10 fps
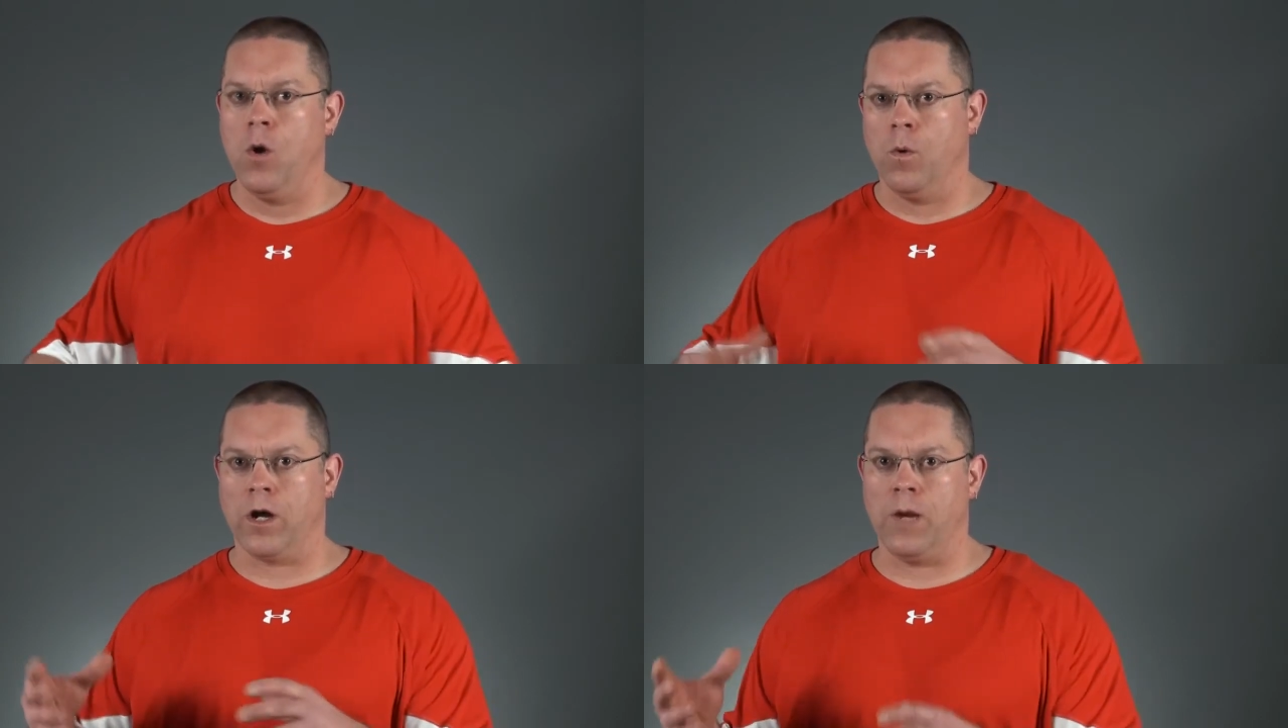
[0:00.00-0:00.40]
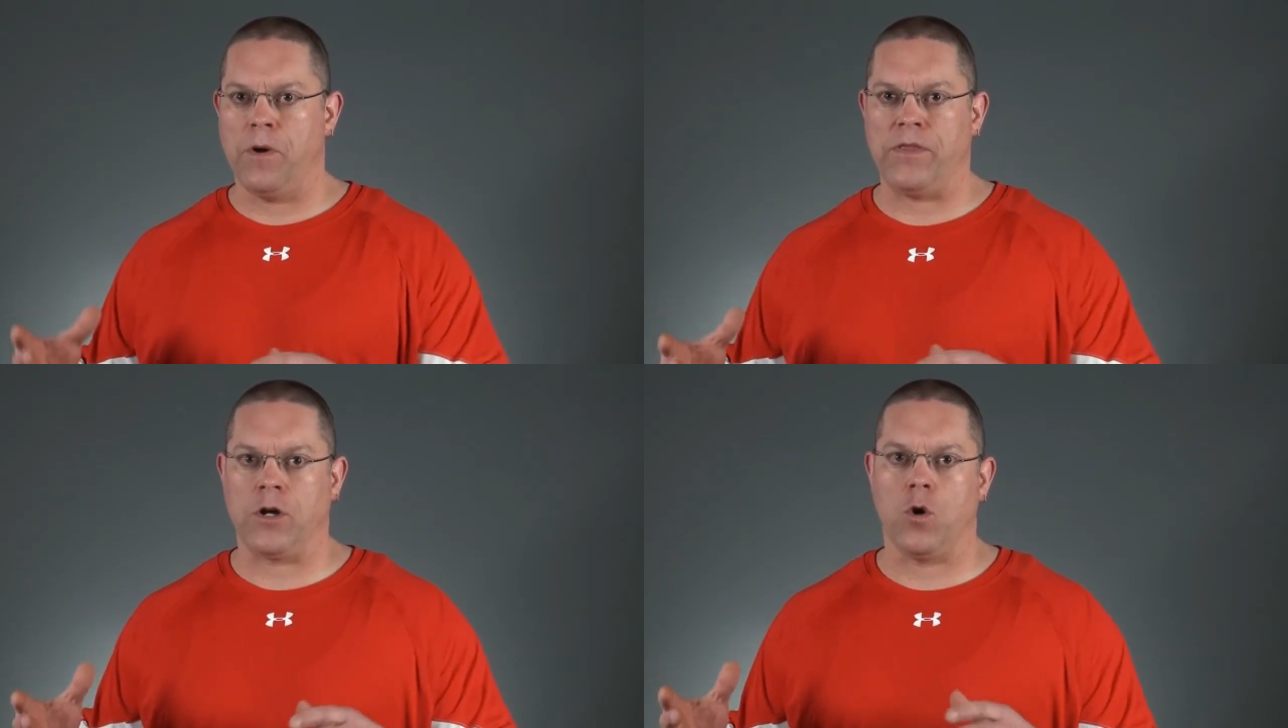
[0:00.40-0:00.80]
We're going to
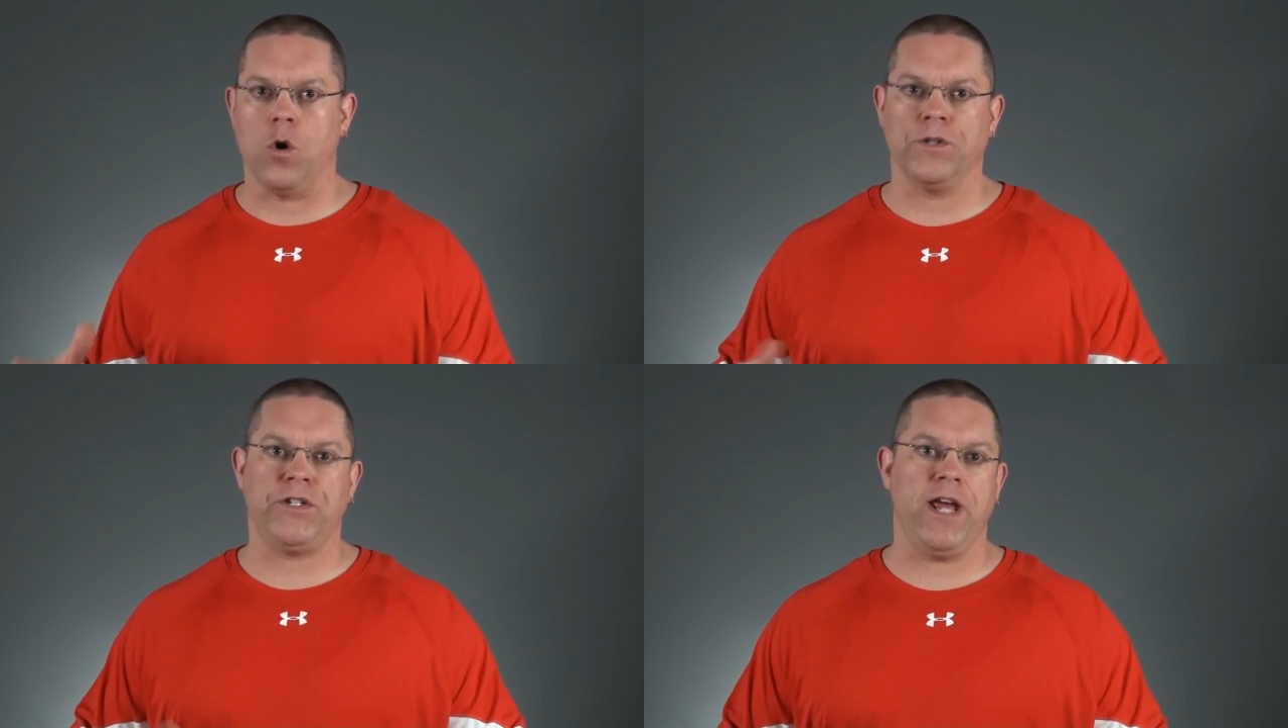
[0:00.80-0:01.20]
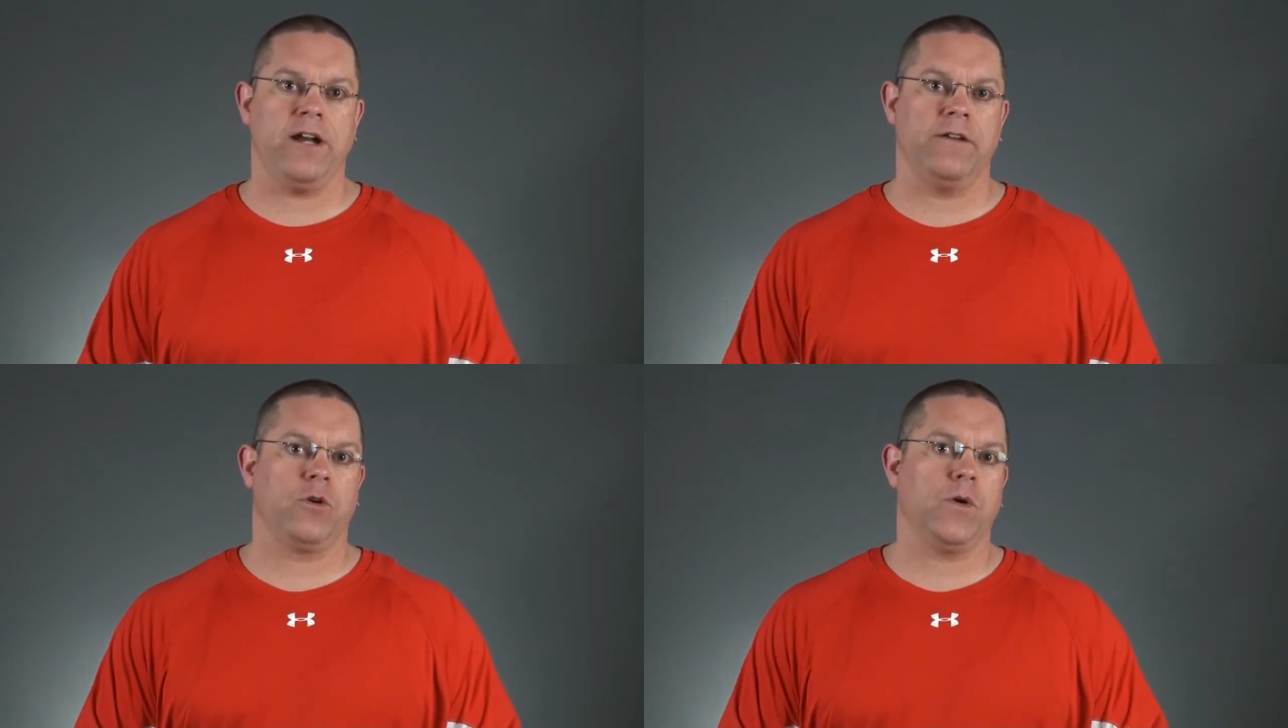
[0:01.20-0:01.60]
put the gold
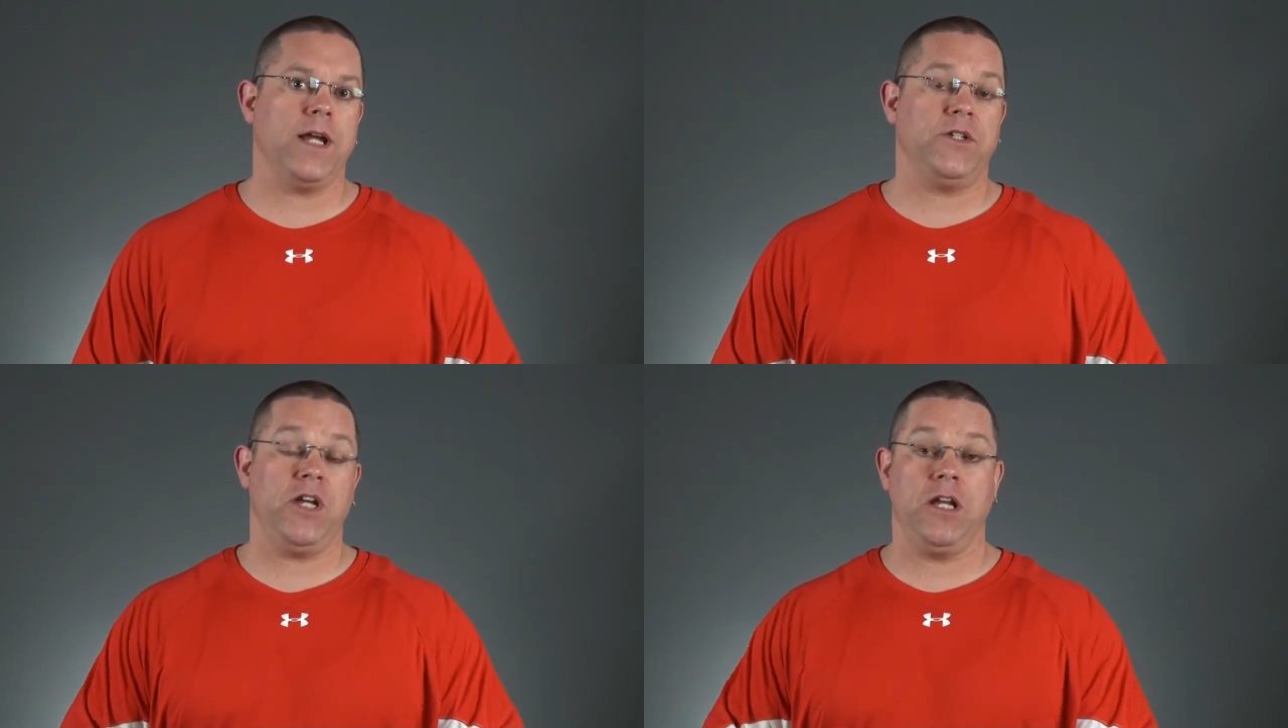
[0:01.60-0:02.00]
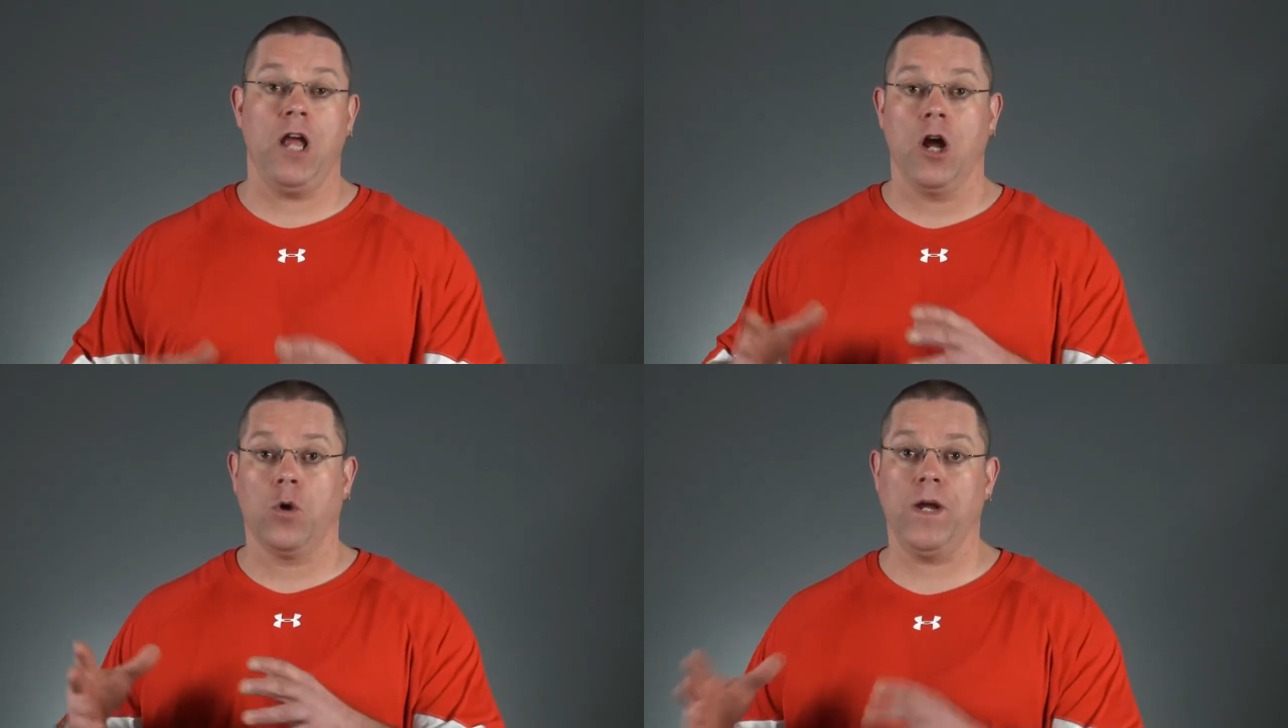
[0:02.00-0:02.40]
standard of
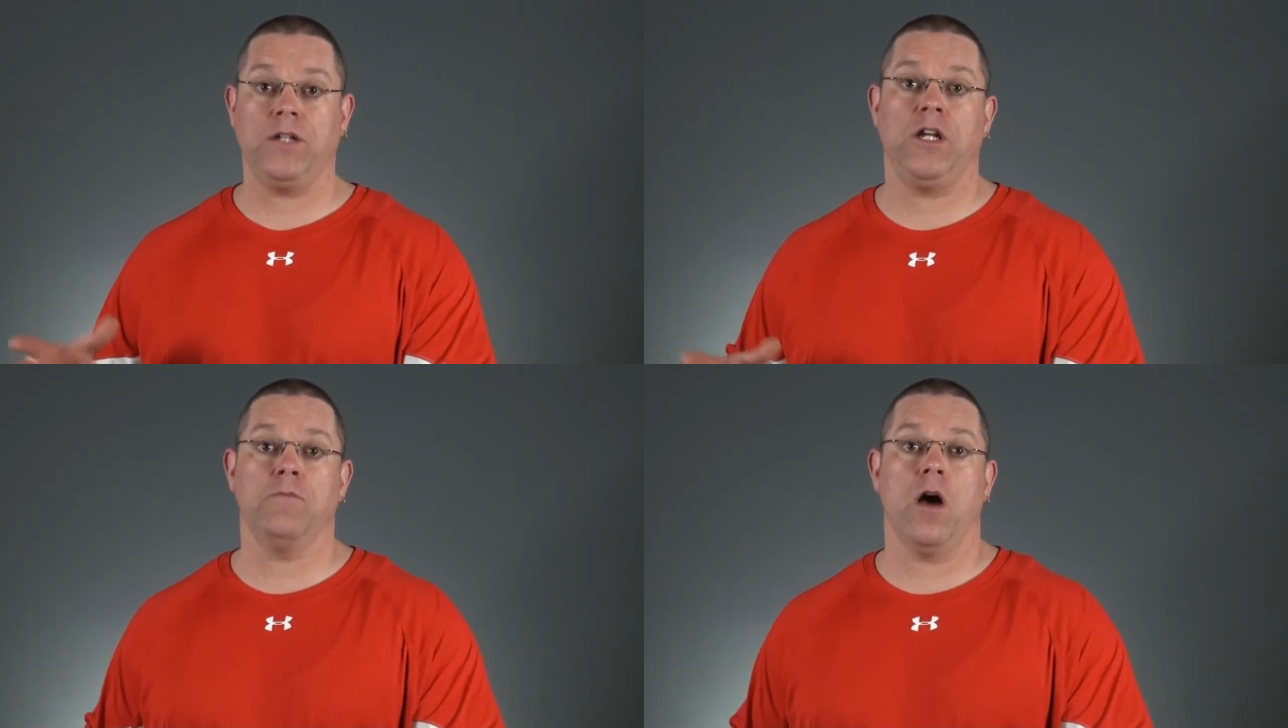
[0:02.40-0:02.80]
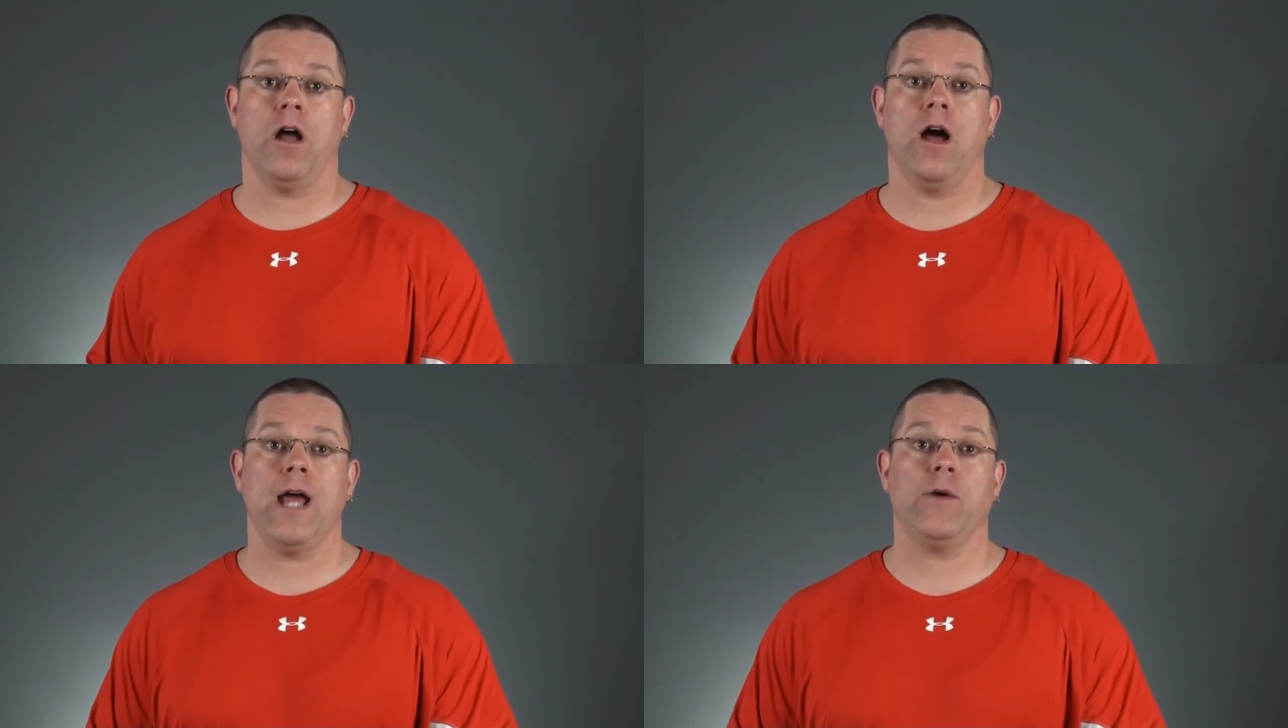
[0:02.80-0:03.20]
creatine, creatine
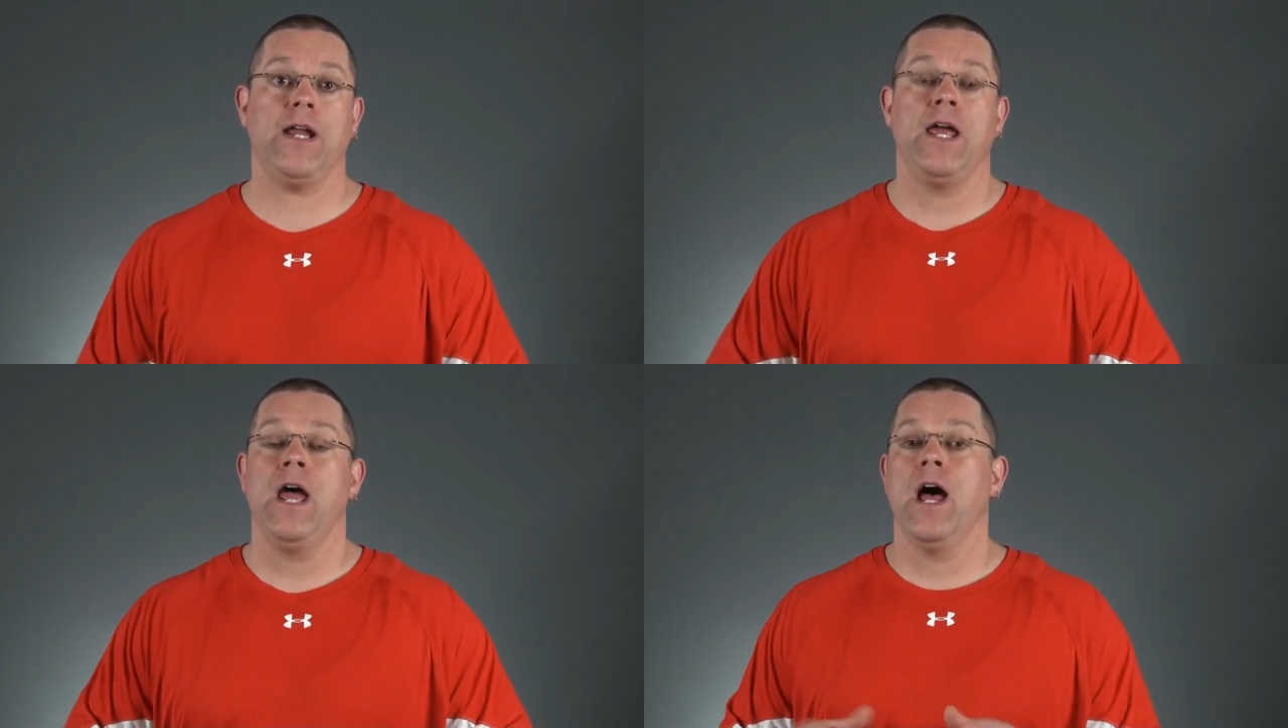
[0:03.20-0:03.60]
monohydrate,